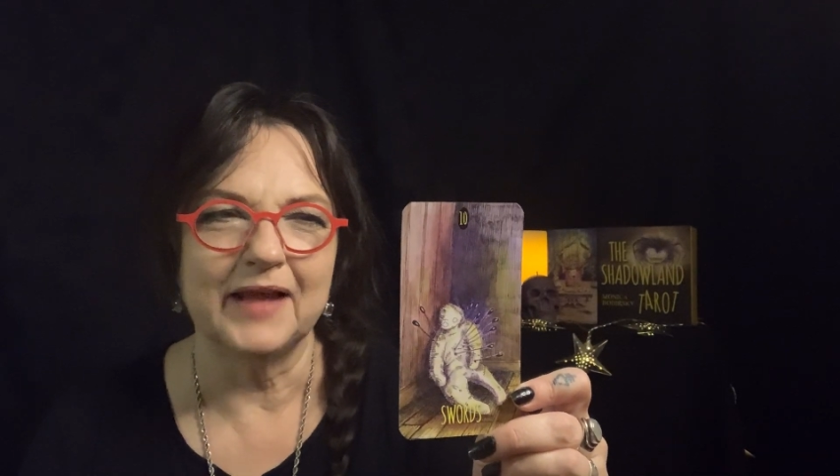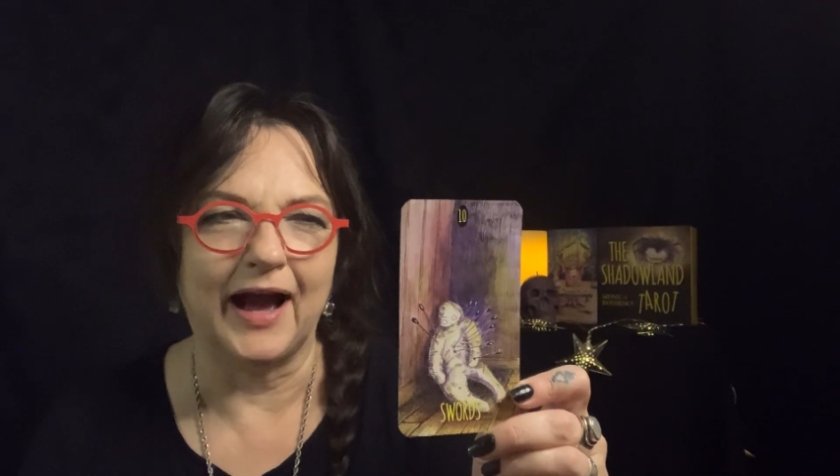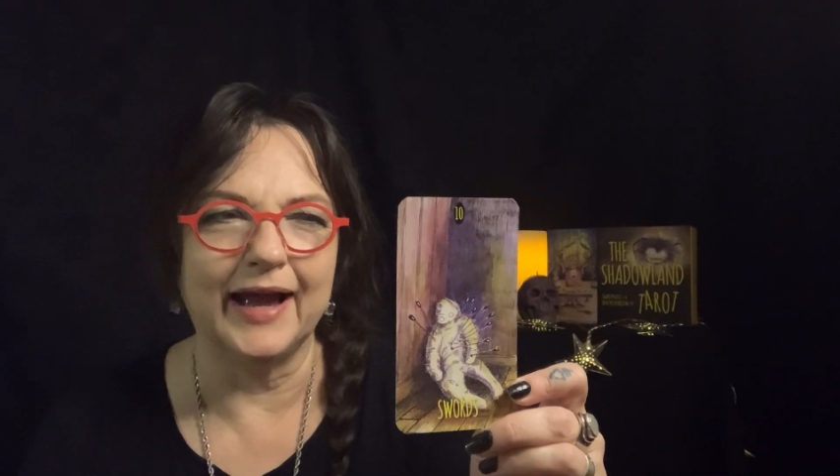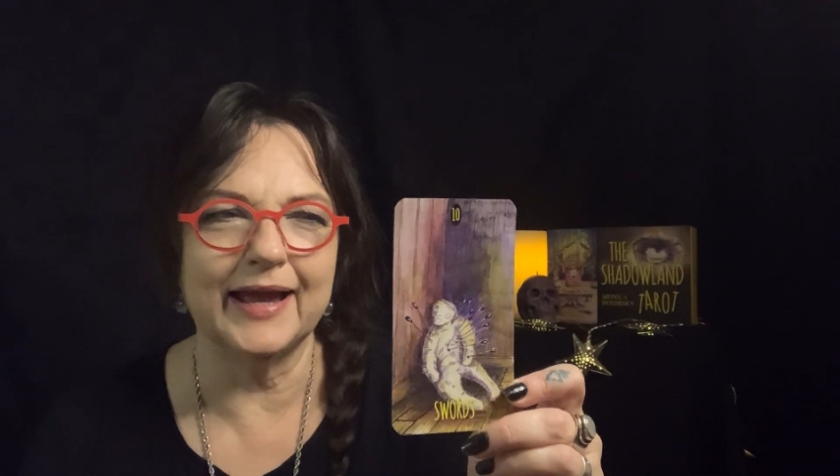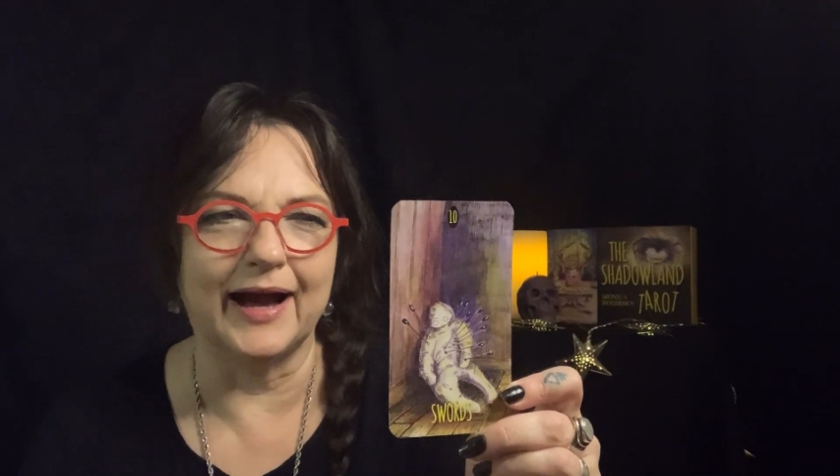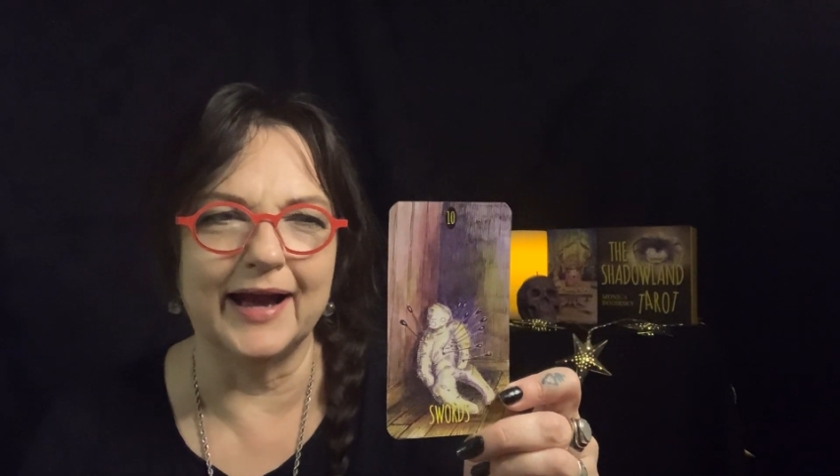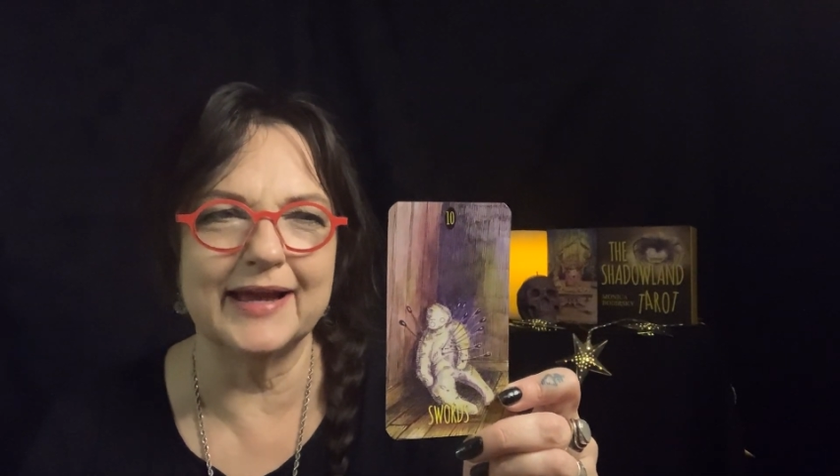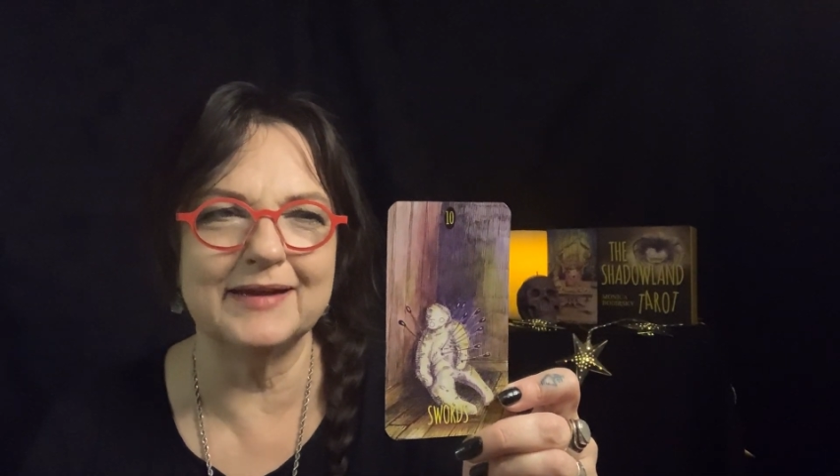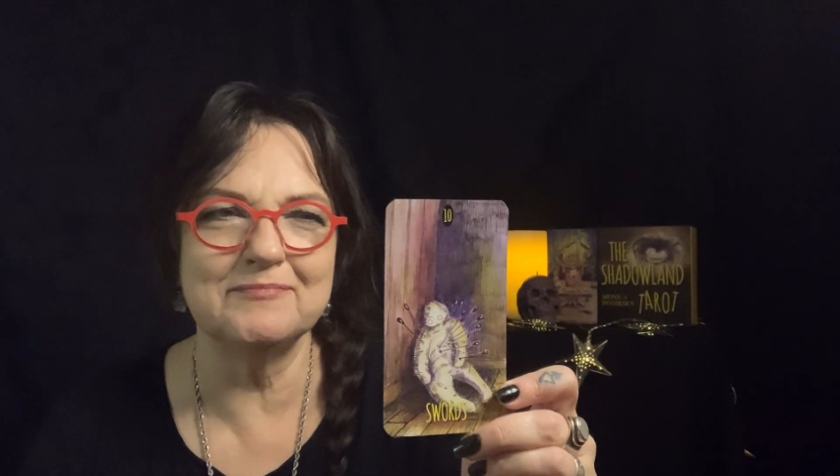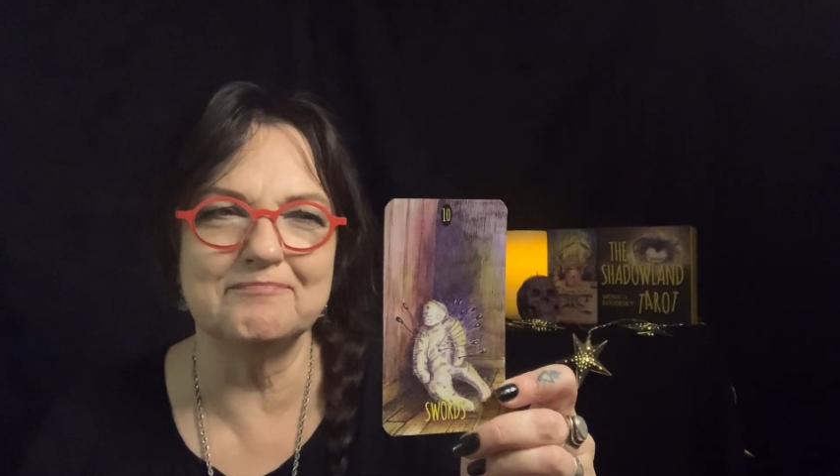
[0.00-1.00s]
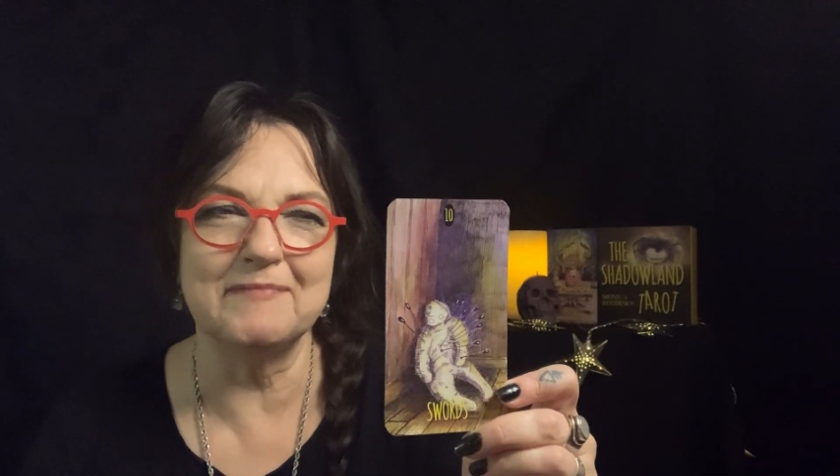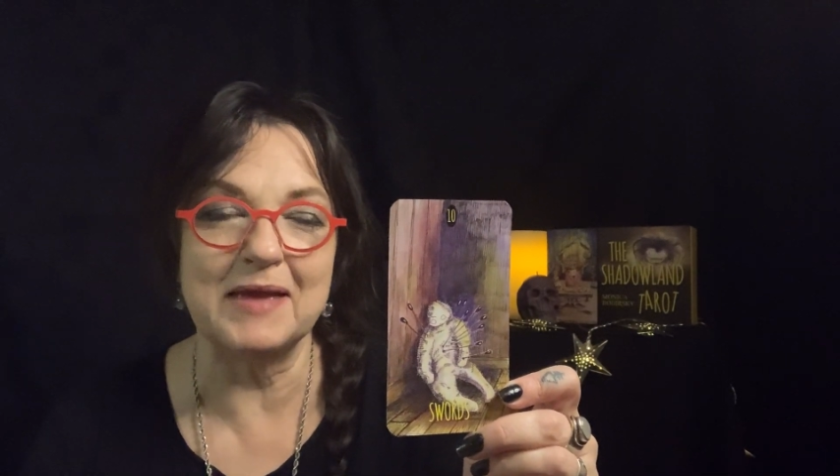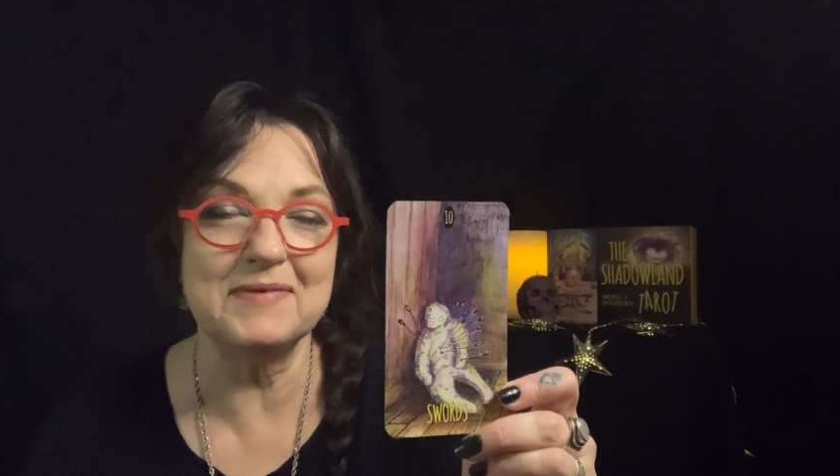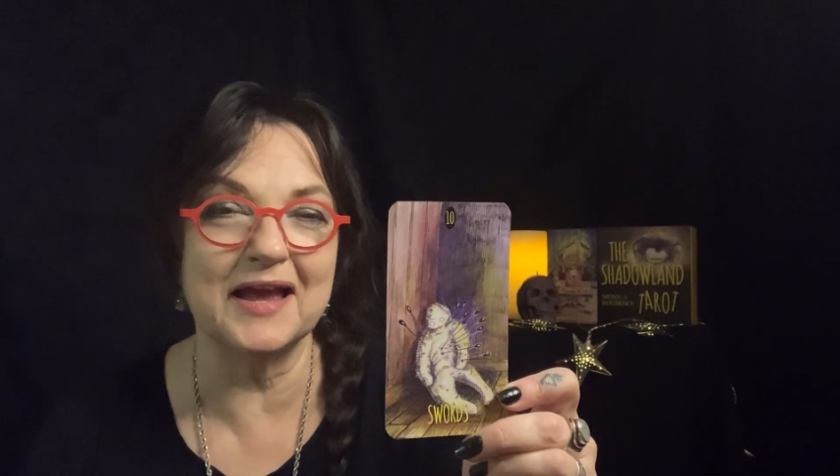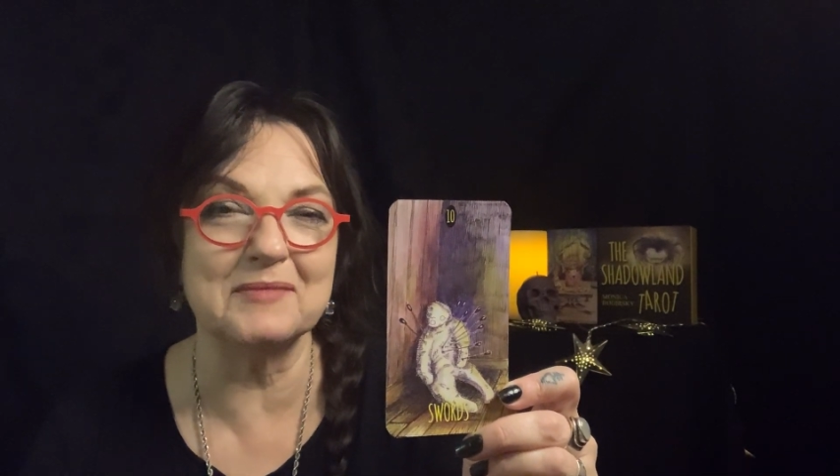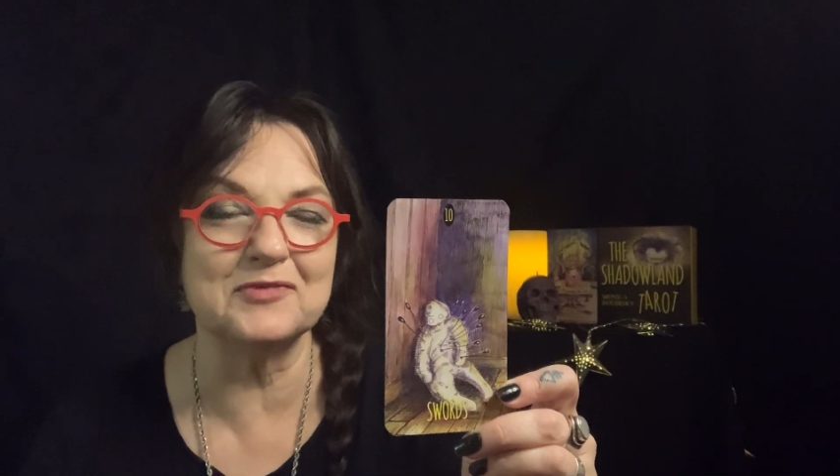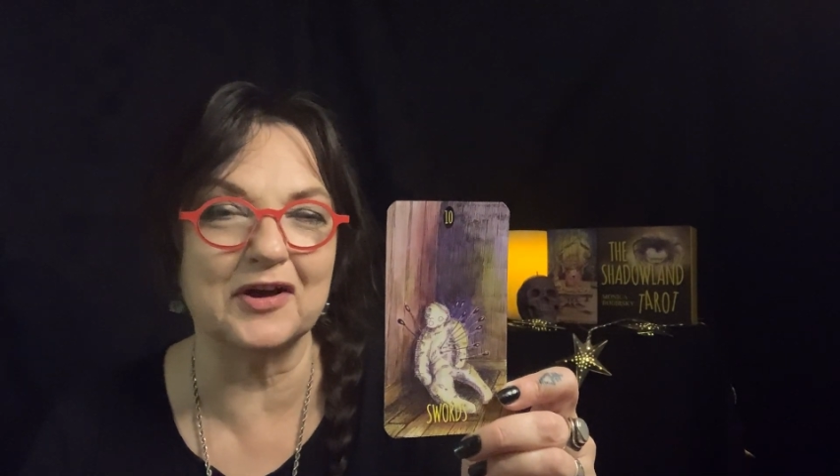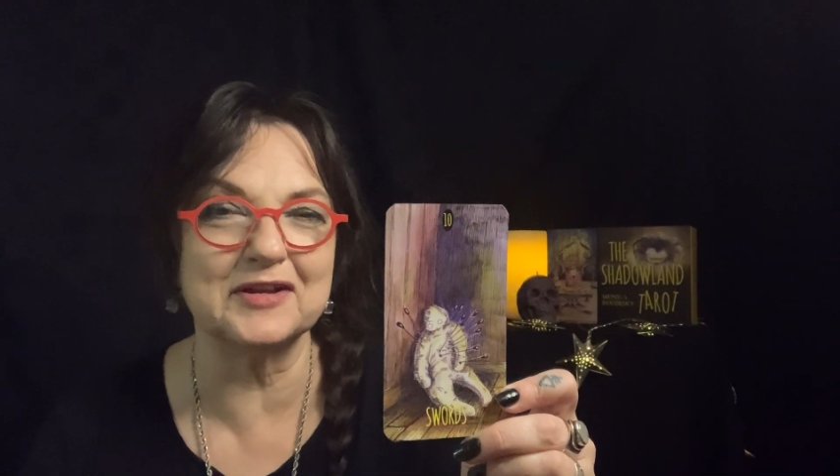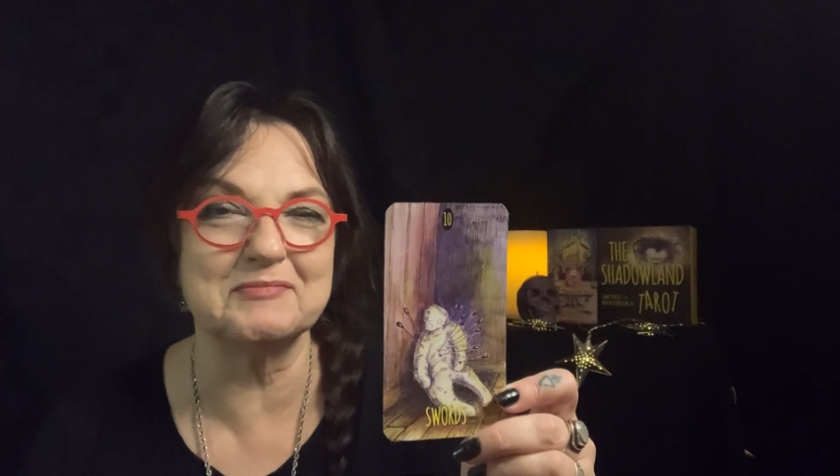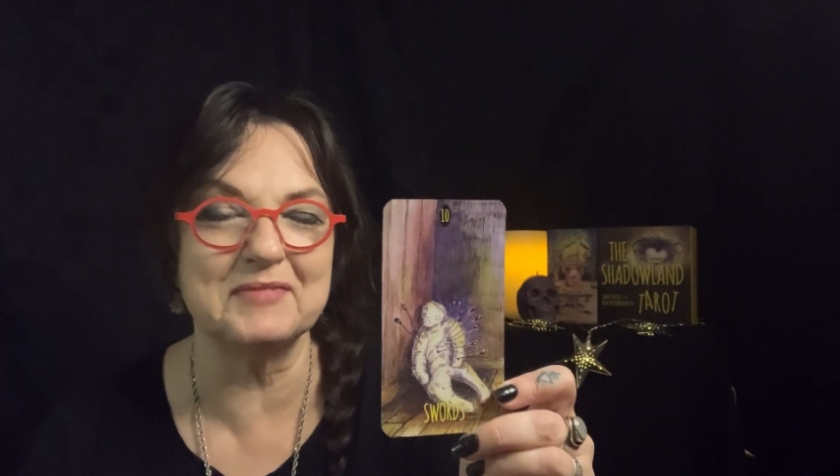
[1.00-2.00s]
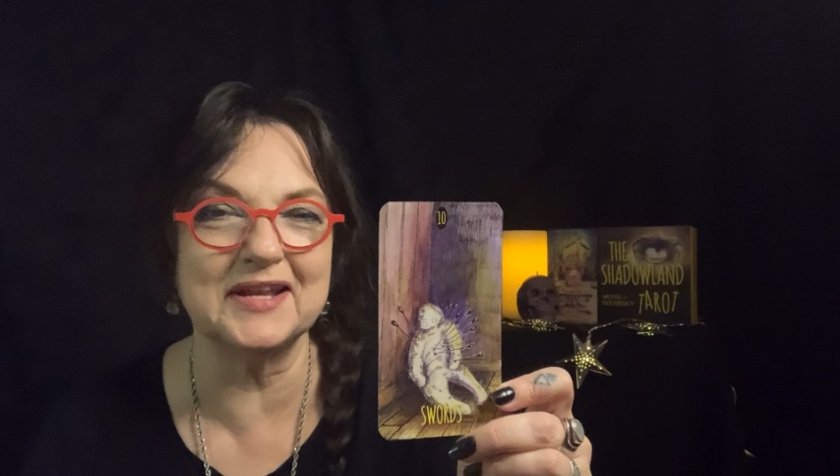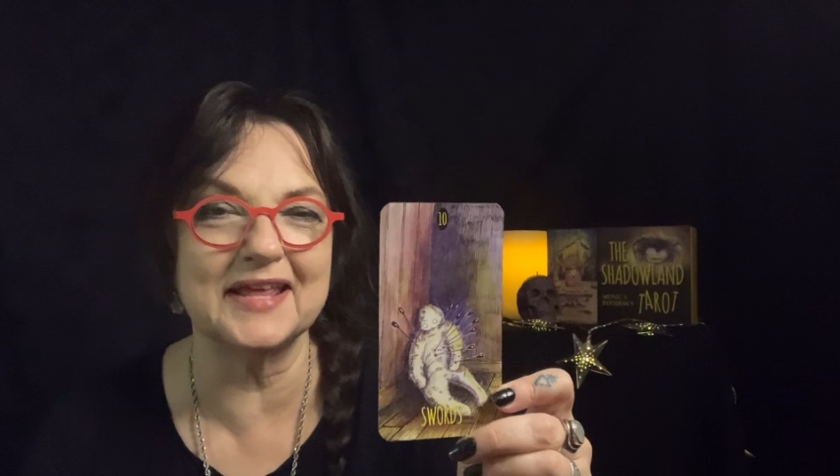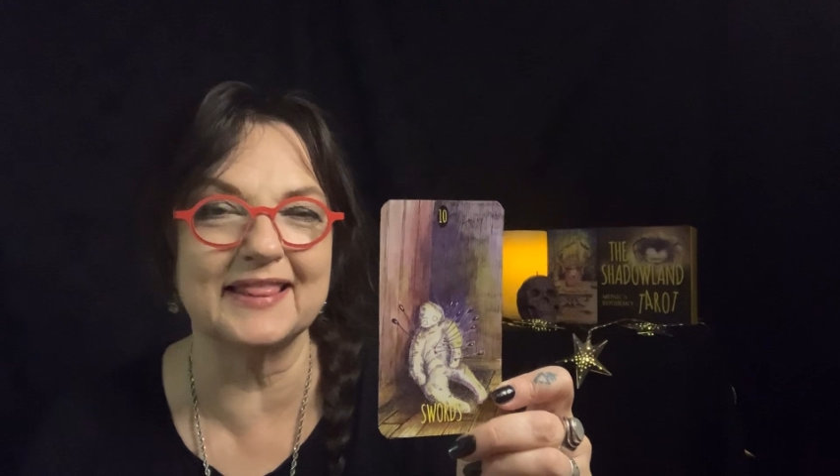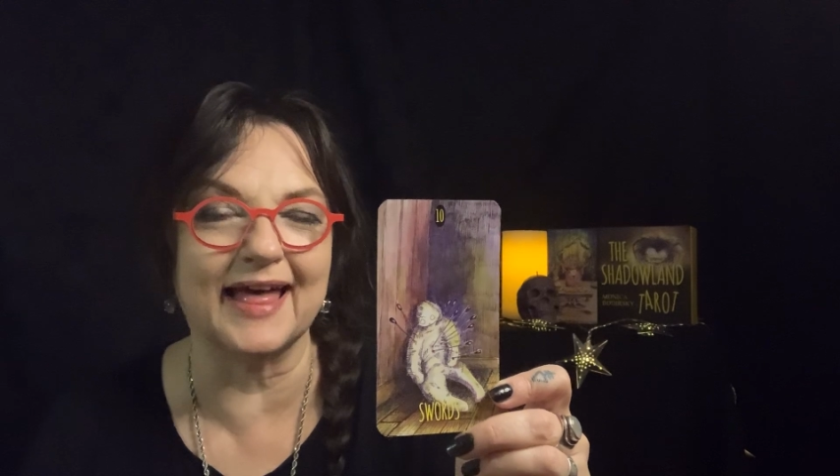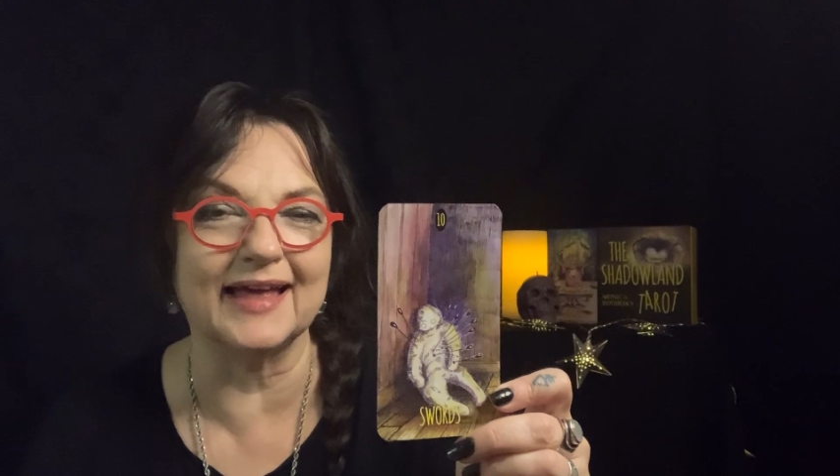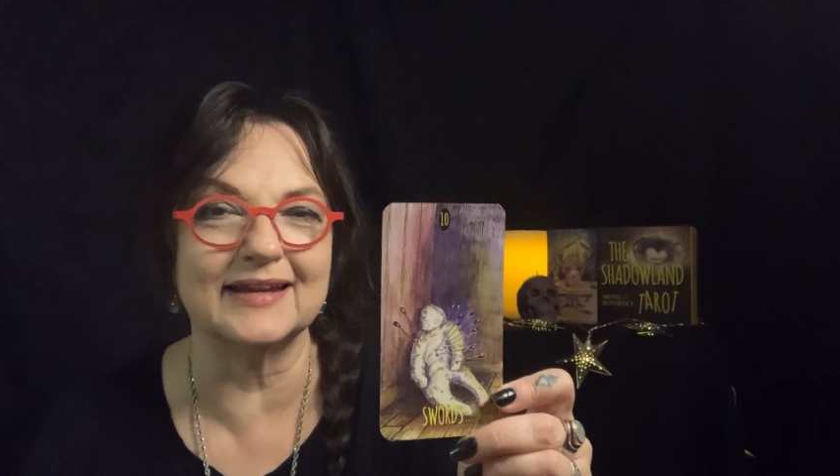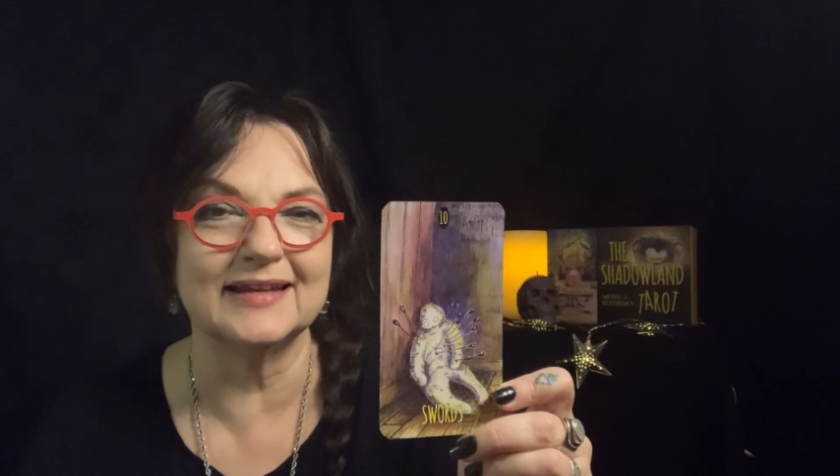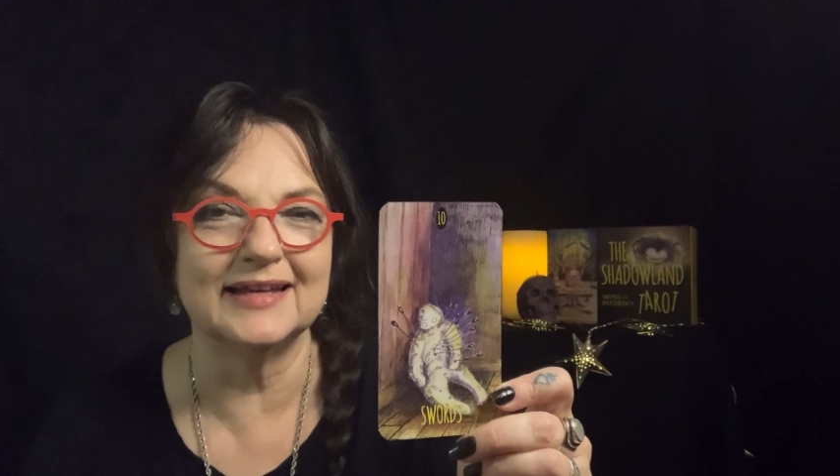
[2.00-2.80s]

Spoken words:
Maybe I'm not admitting that.